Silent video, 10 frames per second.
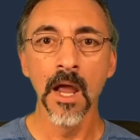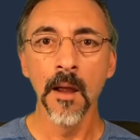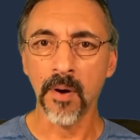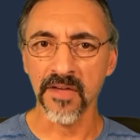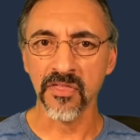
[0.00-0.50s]

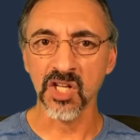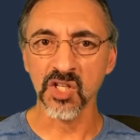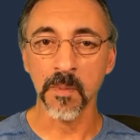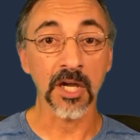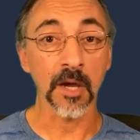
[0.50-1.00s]
Python has
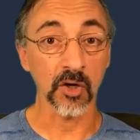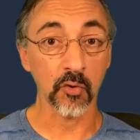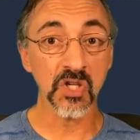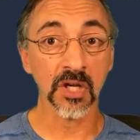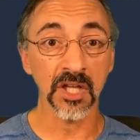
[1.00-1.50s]
become
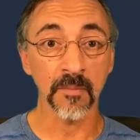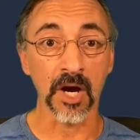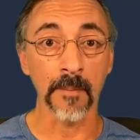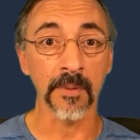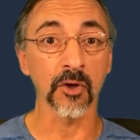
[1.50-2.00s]
increasingly
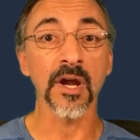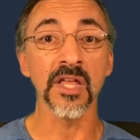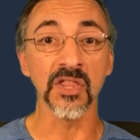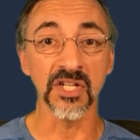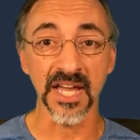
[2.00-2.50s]
popular
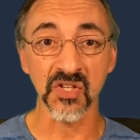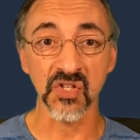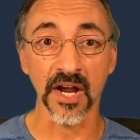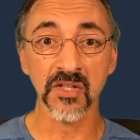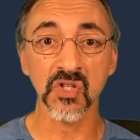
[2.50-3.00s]
in the data
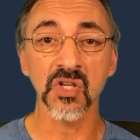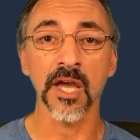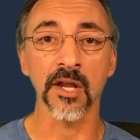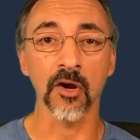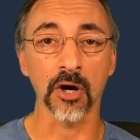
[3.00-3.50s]
science
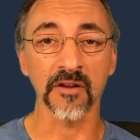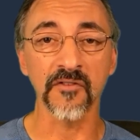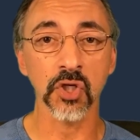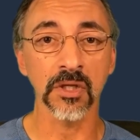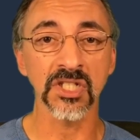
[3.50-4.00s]
and
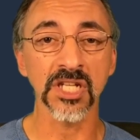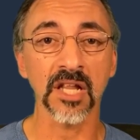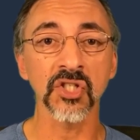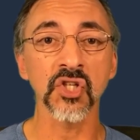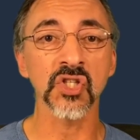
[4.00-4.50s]
artificial
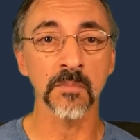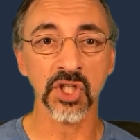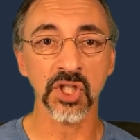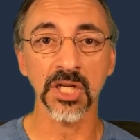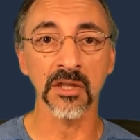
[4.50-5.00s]
intelligence
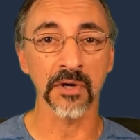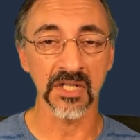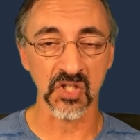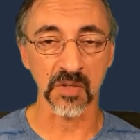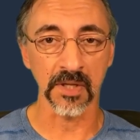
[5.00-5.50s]
machine learning
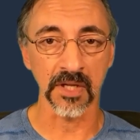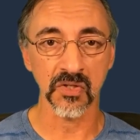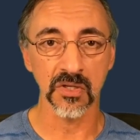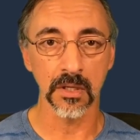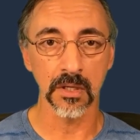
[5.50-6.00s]
disciplines,